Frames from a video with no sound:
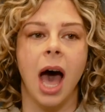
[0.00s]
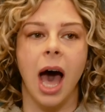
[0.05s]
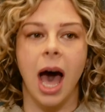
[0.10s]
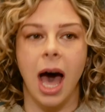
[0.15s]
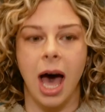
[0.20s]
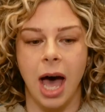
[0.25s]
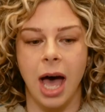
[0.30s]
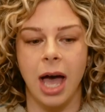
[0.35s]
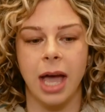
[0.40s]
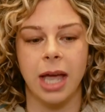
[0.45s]

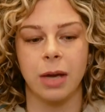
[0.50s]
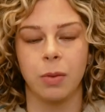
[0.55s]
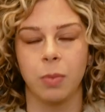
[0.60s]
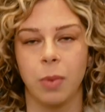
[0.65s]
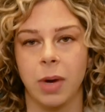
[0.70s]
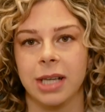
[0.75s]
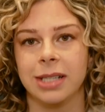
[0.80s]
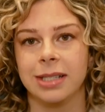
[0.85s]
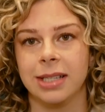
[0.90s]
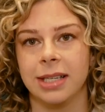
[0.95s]
I
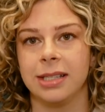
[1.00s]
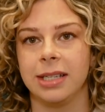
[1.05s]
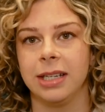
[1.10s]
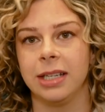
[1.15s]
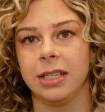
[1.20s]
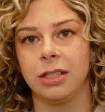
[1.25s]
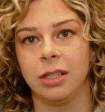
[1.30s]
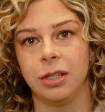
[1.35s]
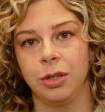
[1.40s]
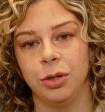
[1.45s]
was
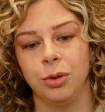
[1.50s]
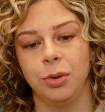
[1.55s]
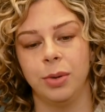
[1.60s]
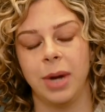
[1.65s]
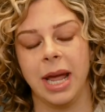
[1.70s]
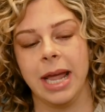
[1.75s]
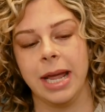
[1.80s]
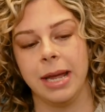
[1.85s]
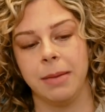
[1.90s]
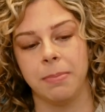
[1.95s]
listening to
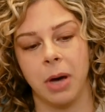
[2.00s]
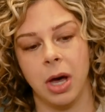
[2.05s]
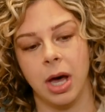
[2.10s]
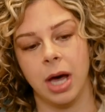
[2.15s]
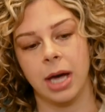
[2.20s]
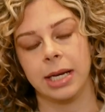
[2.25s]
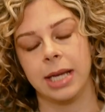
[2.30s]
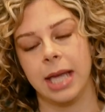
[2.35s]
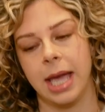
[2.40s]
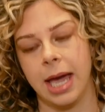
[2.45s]
a
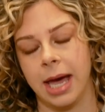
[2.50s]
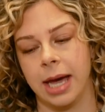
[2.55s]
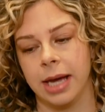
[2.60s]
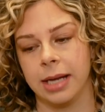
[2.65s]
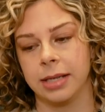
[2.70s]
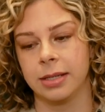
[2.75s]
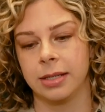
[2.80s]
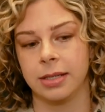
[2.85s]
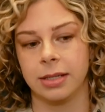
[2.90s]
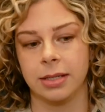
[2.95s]

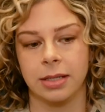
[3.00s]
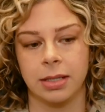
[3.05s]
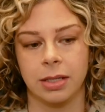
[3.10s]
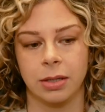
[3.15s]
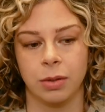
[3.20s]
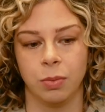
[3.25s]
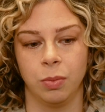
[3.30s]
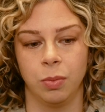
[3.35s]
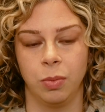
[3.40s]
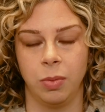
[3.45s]
podcast
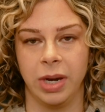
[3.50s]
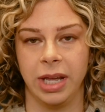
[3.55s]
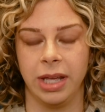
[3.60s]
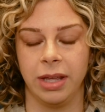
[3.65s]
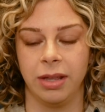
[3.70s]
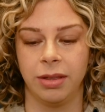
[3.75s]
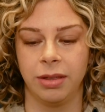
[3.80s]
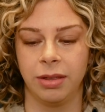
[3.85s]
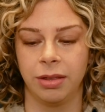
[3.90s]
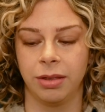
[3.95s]

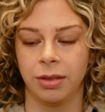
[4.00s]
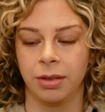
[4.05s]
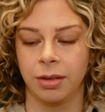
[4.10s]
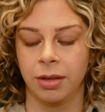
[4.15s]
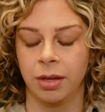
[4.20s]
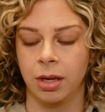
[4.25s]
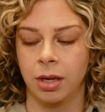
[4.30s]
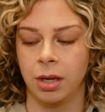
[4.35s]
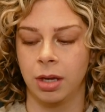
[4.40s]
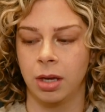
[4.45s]
with
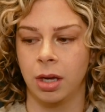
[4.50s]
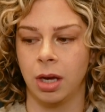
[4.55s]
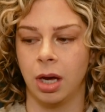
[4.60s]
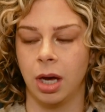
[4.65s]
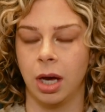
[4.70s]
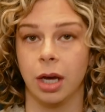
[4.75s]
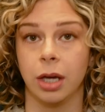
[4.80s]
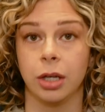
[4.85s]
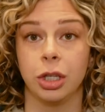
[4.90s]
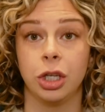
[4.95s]

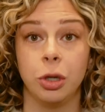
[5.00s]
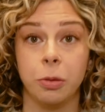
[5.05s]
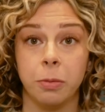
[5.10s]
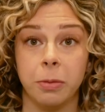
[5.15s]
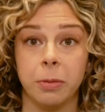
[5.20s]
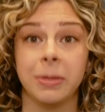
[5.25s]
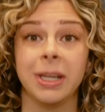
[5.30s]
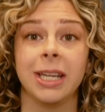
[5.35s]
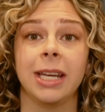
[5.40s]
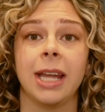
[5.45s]

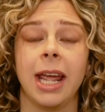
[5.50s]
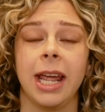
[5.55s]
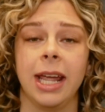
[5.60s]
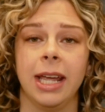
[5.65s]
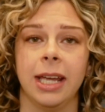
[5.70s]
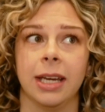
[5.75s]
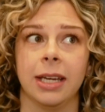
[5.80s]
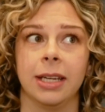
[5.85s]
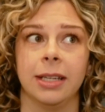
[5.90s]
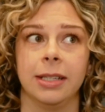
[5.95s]
Huberman
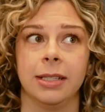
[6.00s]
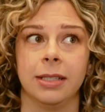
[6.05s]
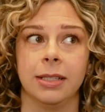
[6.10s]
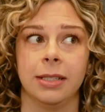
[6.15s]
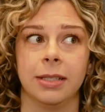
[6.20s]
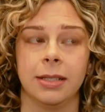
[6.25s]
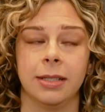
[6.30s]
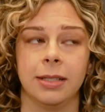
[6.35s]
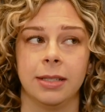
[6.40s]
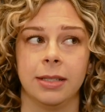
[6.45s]

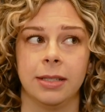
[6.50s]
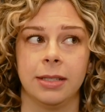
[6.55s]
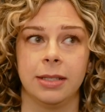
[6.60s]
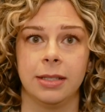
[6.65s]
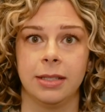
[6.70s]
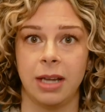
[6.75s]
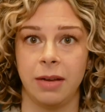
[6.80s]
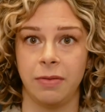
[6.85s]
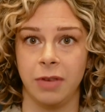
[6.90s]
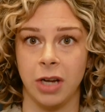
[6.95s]
and
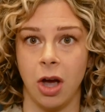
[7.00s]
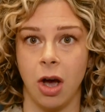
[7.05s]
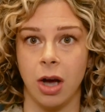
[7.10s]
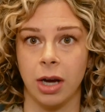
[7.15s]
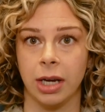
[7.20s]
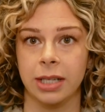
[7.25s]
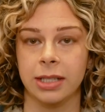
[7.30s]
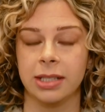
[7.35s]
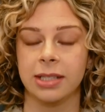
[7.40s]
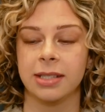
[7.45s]
David
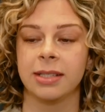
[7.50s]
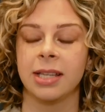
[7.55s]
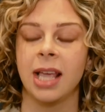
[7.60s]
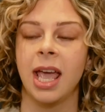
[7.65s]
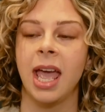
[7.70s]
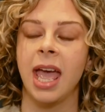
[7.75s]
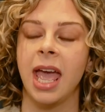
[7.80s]
Goggins.